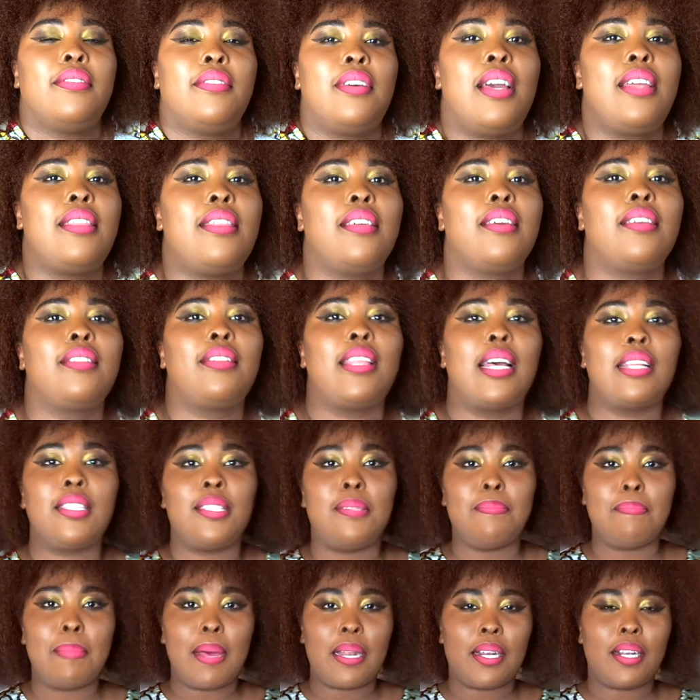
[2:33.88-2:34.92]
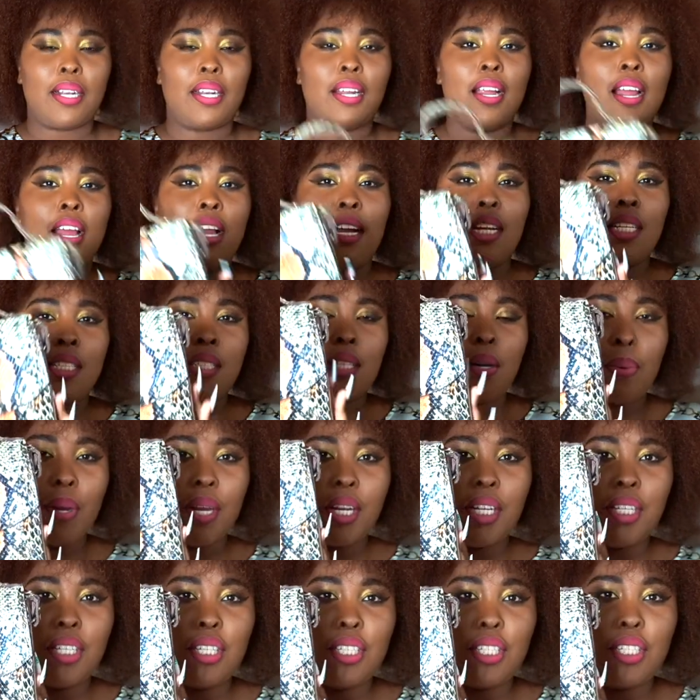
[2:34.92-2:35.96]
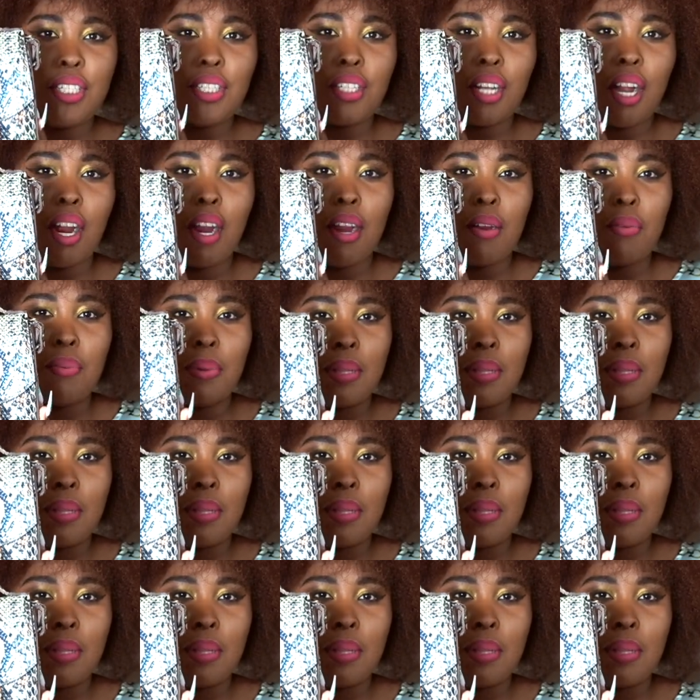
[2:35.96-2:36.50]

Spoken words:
I think that's better. So we're gonna start